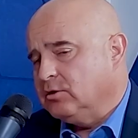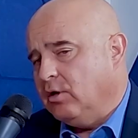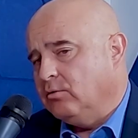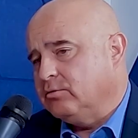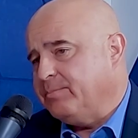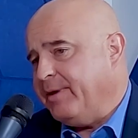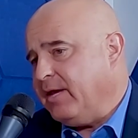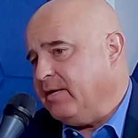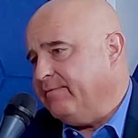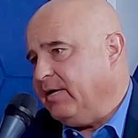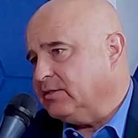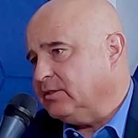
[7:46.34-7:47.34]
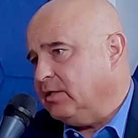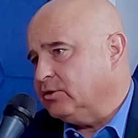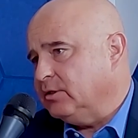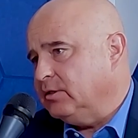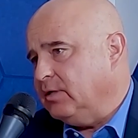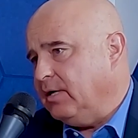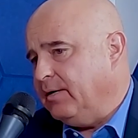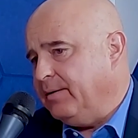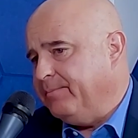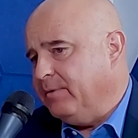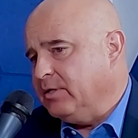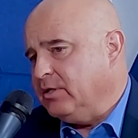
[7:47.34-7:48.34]
So speaking of next session,
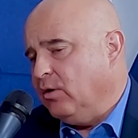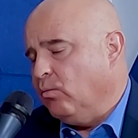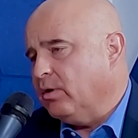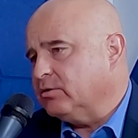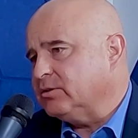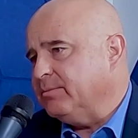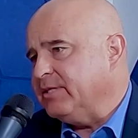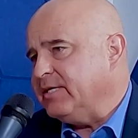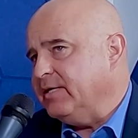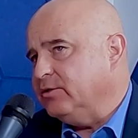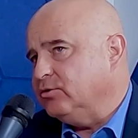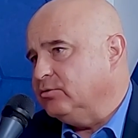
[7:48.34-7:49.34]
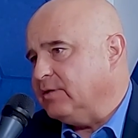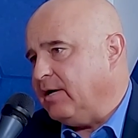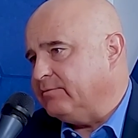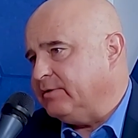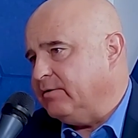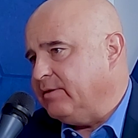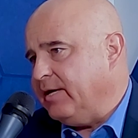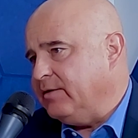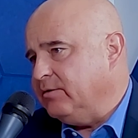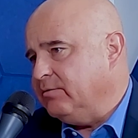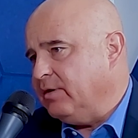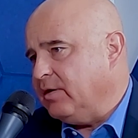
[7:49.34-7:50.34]
what are some of the issues out there
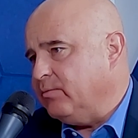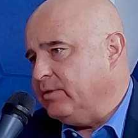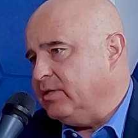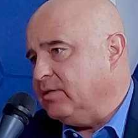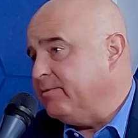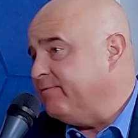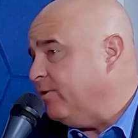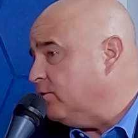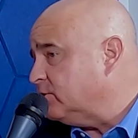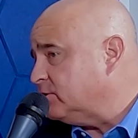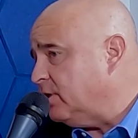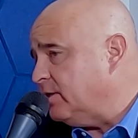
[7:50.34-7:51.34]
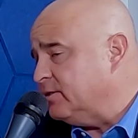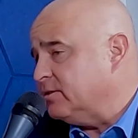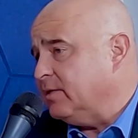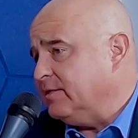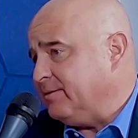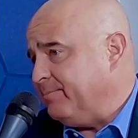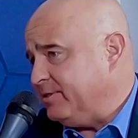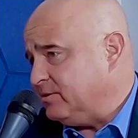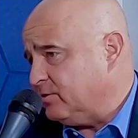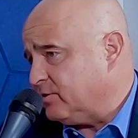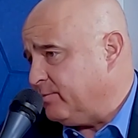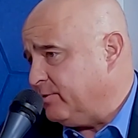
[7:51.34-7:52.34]
that you think we need to be focused on as a
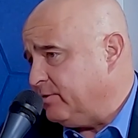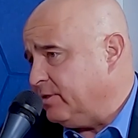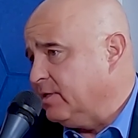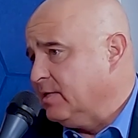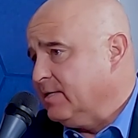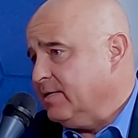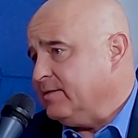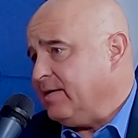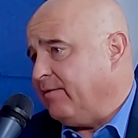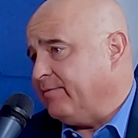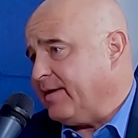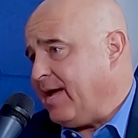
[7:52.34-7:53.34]
business community down at the